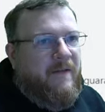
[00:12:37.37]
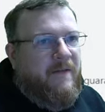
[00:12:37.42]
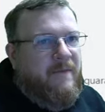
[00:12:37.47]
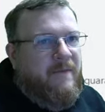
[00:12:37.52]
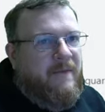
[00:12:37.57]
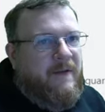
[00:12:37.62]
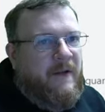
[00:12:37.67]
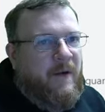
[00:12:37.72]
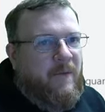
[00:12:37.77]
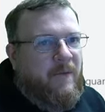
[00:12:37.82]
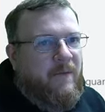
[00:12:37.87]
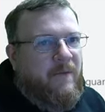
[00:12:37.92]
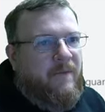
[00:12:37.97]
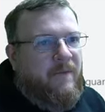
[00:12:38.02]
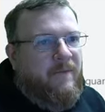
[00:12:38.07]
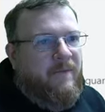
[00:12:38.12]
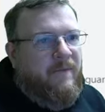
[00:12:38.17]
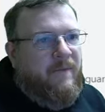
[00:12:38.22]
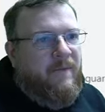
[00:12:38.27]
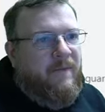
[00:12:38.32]
you know,
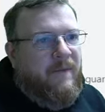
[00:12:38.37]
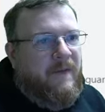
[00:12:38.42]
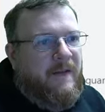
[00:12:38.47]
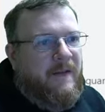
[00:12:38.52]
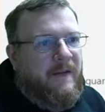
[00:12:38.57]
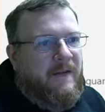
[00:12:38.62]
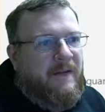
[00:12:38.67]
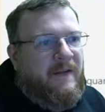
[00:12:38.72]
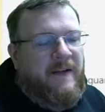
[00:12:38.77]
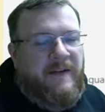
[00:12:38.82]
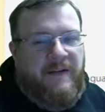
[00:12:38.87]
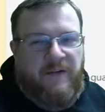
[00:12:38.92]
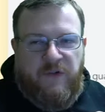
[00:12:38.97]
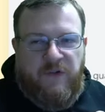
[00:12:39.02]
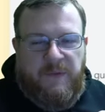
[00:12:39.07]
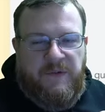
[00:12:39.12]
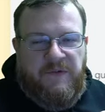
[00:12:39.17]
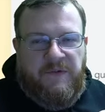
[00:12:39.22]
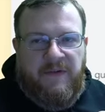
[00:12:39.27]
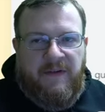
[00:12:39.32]
getting
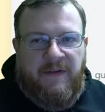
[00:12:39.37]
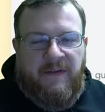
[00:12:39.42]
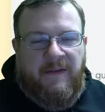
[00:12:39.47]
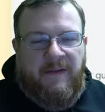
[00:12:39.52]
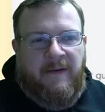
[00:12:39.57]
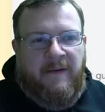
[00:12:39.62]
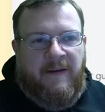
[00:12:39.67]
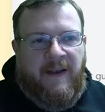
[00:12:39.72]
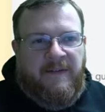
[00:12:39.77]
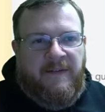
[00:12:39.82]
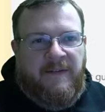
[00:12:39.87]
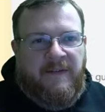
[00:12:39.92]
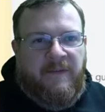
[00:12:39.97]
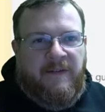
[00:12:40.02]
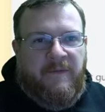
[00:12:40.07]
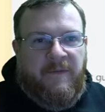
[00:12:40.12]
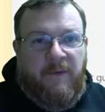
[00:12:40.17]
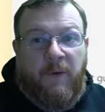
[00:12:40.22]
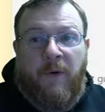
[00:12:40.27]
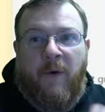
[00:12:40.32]
distribution and getting access to
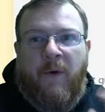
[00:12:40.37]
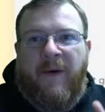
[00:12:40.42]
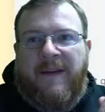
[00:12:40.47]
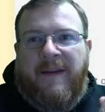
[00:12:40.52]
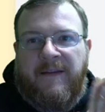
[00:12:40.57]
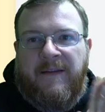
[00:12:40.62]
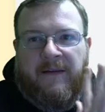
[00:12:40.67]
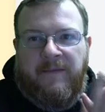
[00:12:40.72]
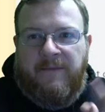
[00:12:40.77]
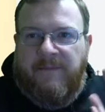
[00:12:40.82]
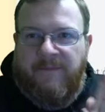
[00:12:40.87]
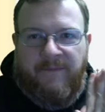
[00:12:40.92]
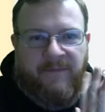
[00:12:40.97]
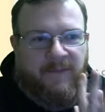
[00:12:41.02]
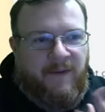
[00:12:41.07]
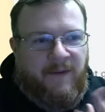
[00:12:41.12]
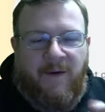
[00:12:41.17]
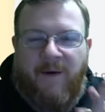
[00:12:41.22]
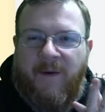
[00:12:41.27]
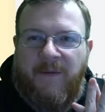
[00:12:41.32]
stuff, oh, I can get
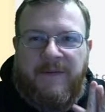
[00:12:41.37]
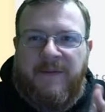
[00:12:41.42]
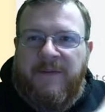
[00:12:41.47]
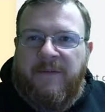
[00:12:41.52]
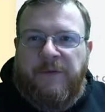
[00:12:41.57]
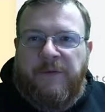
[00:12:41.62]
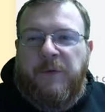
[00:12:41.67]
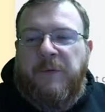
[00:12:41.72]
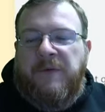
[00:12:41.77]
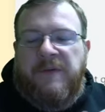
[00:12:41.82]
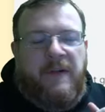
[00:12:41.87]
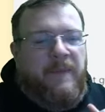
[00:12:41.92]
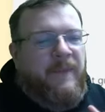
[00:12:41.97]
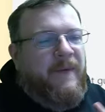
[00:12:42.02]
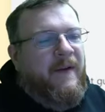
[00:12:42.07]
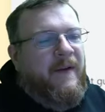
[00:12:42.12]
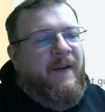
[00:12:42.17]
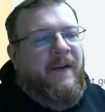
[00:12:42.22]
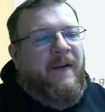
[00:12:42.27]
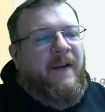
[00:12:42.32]
all these things for super cheap.
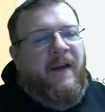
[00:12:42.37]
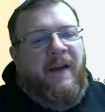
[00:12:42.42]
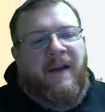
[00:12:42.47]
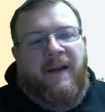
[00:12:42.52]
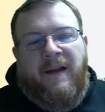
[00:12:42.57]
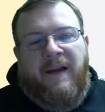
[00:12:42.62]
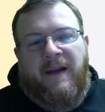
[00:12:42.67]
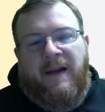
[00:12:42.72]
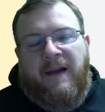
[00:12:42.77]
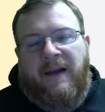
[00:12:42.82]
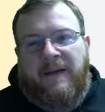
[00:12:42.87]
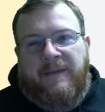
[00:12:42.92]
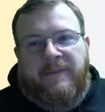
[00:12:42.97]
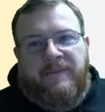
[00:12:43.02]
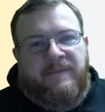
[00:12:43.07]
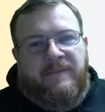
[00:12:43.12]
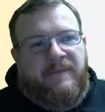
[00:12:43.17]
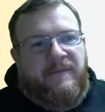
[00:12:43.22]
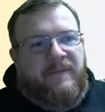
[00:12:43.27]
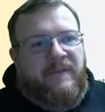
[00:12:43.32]
Uh,
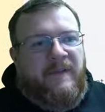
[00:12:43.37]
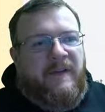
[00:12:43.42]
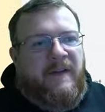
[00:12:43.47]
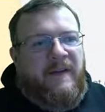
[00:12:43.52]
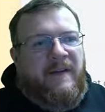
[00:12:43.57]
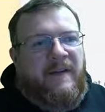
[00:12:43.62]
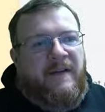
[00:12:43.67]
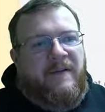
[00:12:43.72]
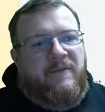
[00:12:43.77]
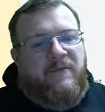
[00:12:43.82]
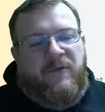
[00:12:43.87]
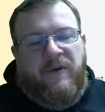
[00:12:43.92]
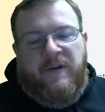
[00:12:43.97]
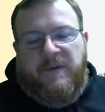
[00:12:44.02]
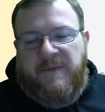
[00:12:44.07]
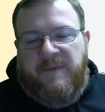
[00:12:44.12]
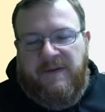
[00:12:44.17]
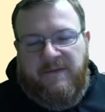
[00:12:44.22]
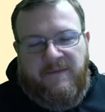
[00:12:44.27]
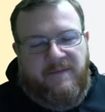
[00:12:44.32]

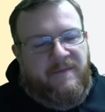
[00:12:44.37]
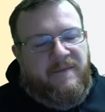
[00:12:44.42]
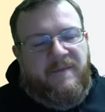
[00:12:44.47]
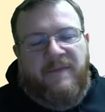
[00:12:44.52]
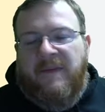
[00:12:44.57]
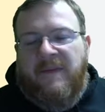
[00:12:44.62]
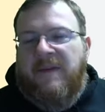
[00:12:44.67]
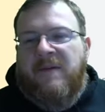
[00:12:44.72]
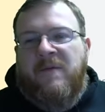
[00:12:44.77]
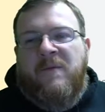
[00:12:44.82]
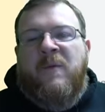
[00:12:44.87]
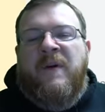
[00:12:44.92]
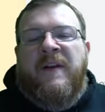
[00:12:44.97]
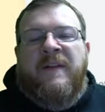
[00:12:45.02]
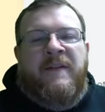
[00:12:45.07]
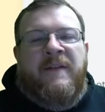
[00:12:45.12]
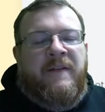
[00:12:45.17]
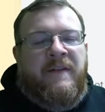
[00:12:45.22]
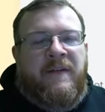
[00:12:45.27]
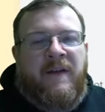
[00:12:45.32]
trust me, when
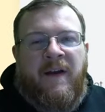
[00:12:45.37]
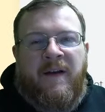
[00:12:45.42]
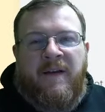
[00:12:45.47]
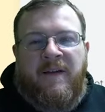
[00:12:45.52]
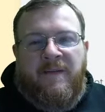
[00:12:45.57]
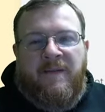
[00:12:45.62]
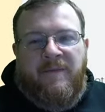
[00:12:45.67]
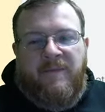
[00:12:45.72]
it's in stock,